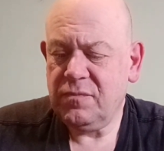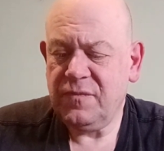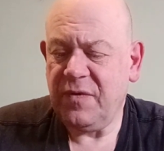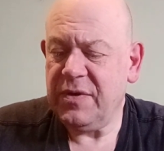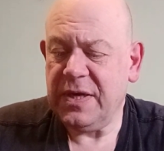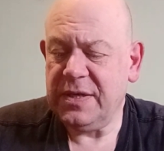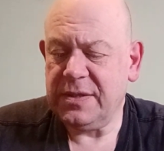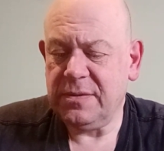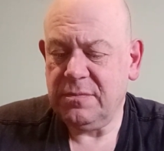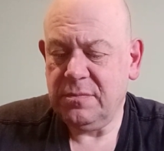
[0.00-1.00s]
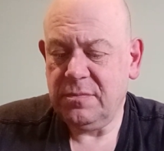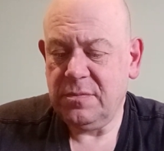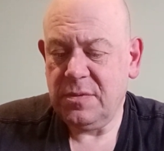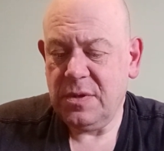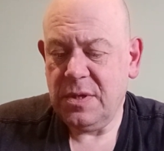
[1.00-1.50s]
very nice.
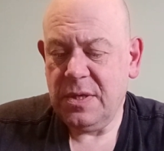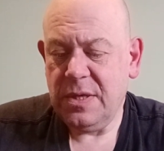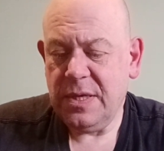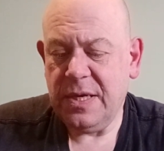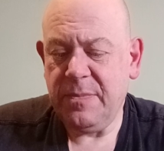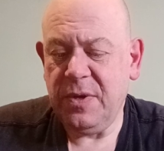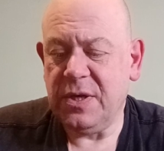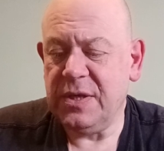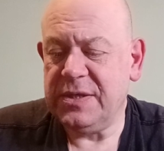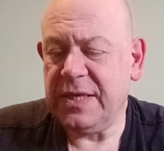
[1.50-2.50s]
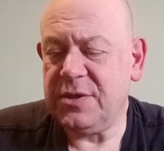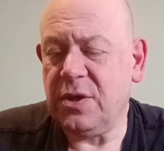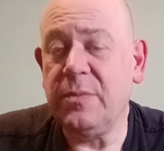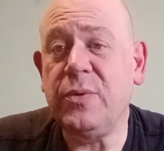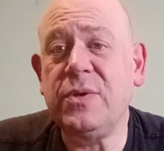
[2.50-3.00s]
Um, you can set all
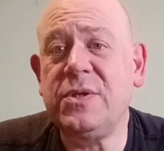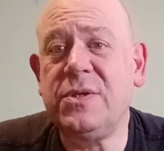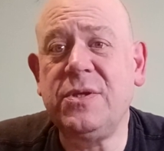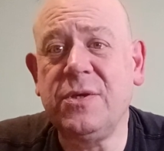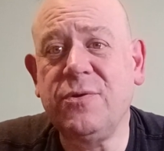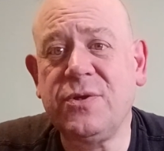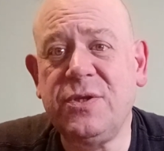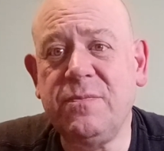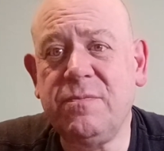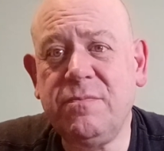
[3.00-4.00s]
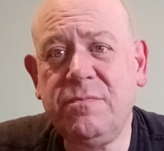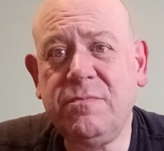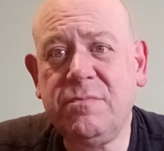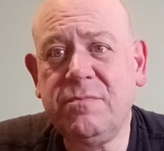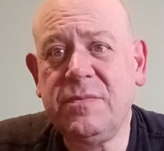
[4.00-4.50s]
the buttons to custom,
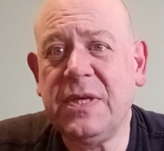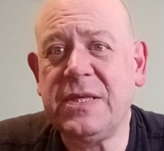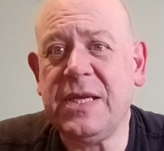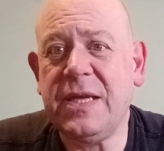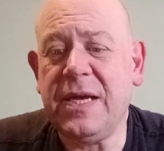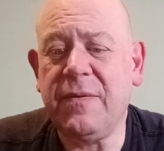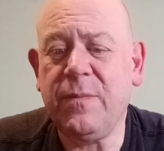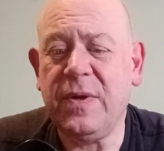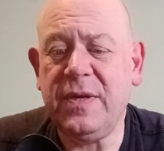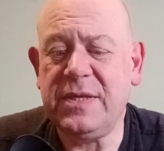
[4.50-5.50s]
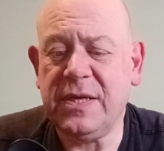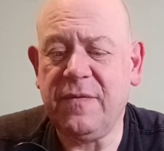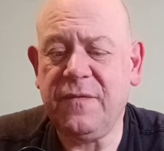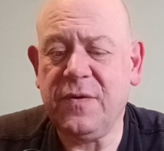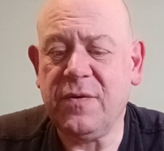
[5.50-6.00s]
things like that when you're
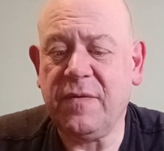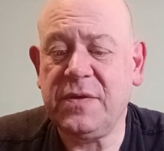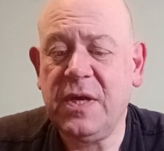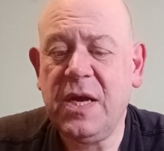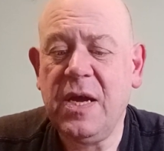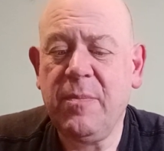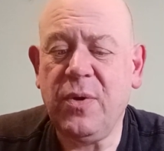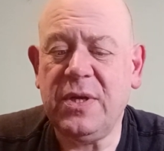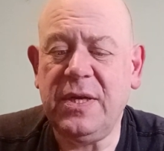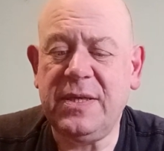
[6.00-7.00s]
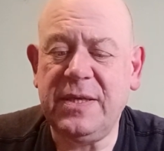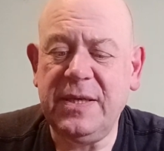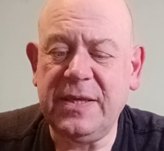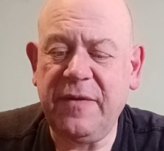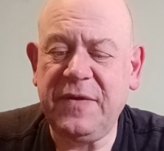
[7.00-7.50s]
taking photographs. But you,
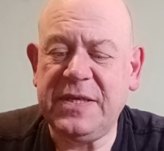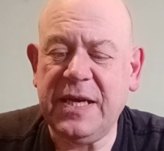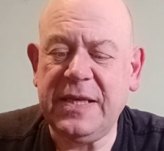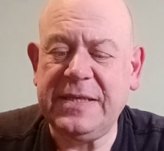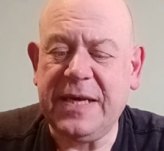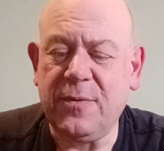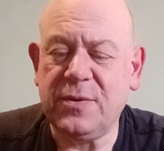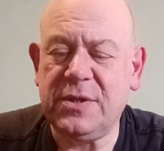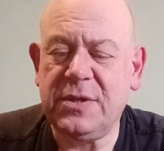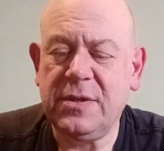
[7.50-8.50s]
if you take this out,